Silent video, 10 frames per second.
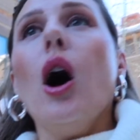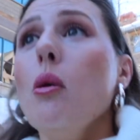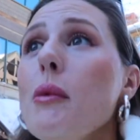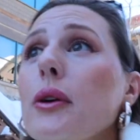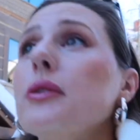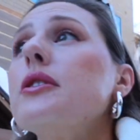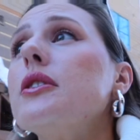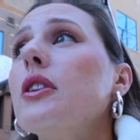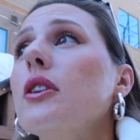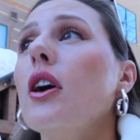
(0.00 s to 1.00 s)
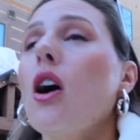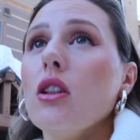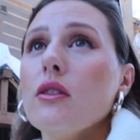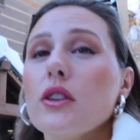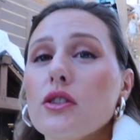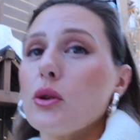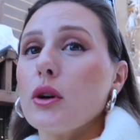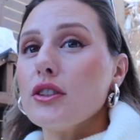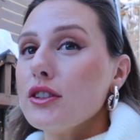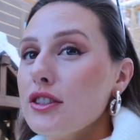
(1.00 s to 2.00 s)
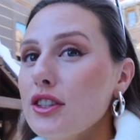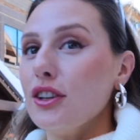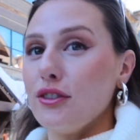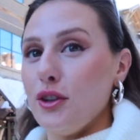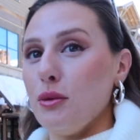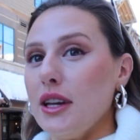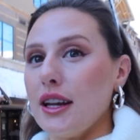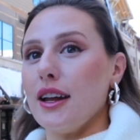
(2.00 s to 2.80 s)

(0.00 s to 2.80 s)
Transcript: almost all of the stores. There's still a few we can